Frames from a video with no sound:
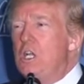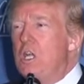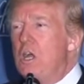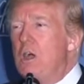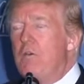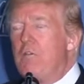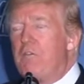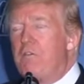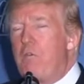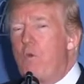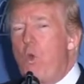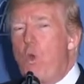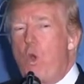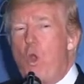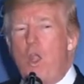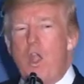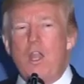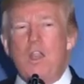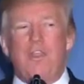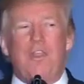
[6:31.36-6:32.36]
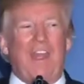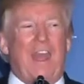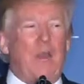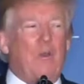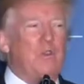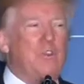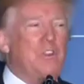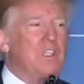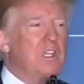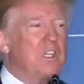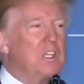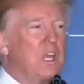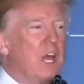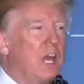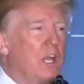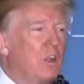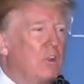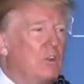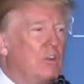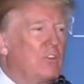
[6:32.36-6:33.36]
of
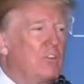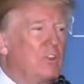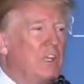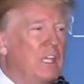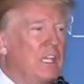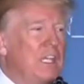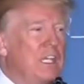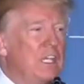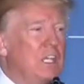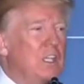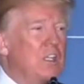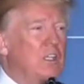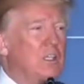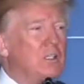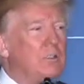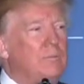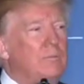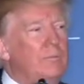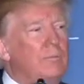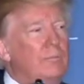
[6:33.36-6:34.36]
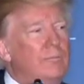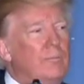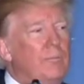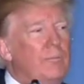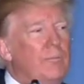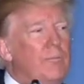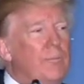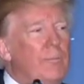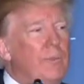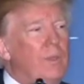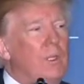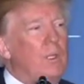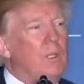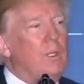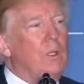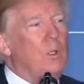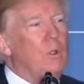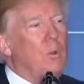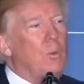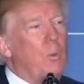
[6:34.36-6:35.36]
$4,000 a year.
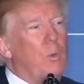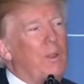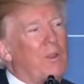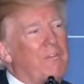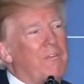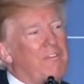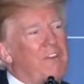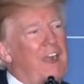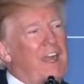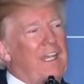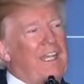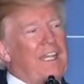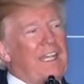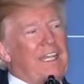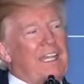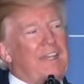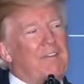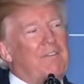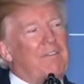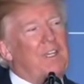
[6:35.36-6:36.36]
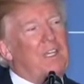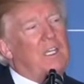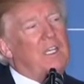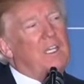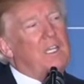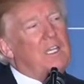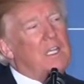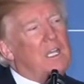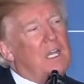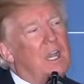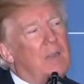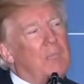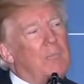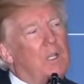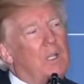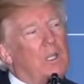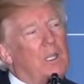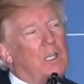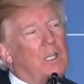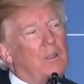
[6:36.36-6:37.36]
We have finally given
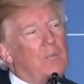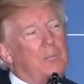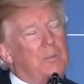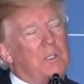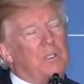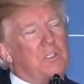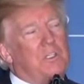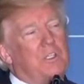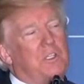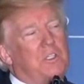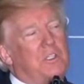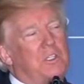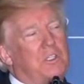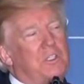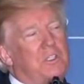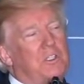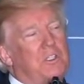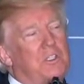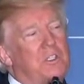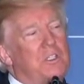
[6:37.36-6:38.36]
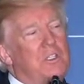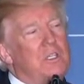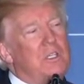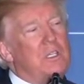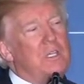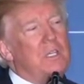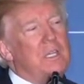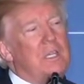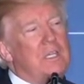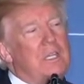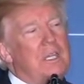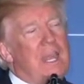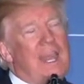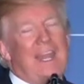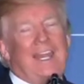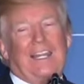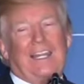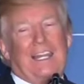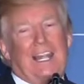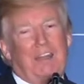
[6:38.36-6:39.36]
American businesses
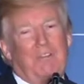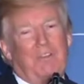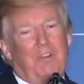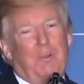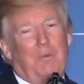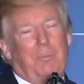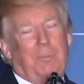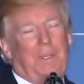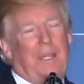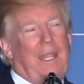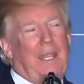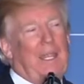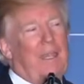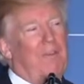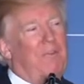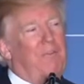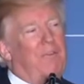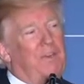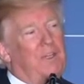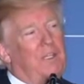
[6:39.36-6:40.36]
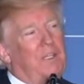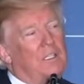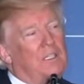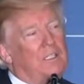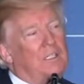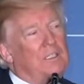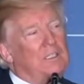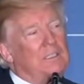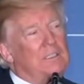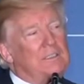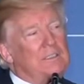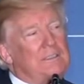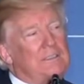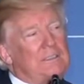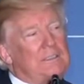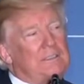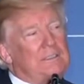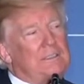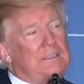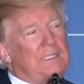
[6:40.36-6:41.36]
a level playing field,
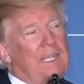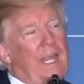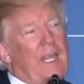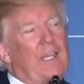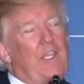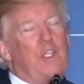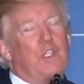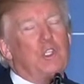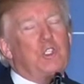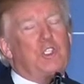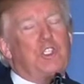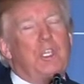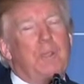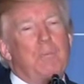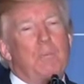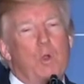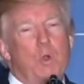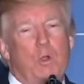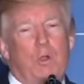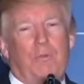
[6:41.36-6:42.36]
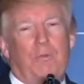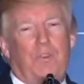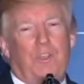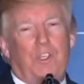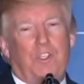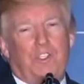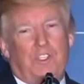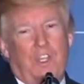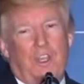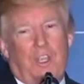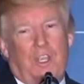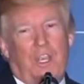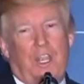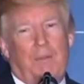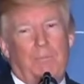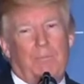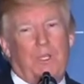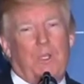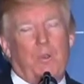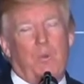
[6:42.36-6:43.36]
and you'll see more of this in the
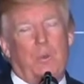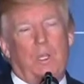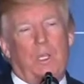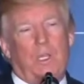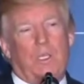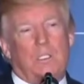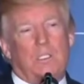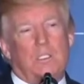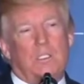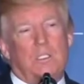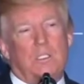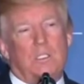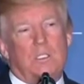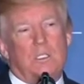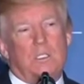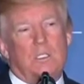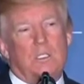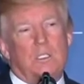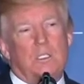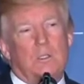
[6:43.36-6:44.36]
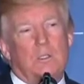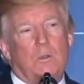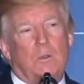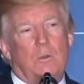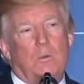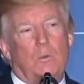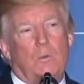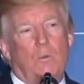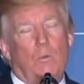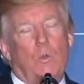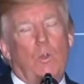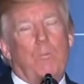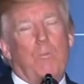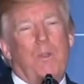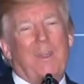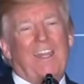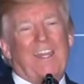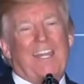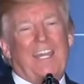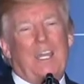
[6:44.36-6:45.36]
coming weeks. We're
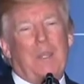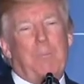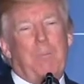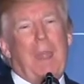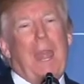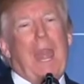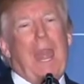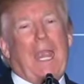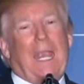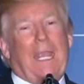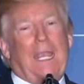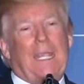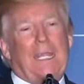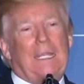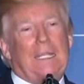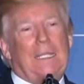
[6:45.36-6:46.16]
bringing it back.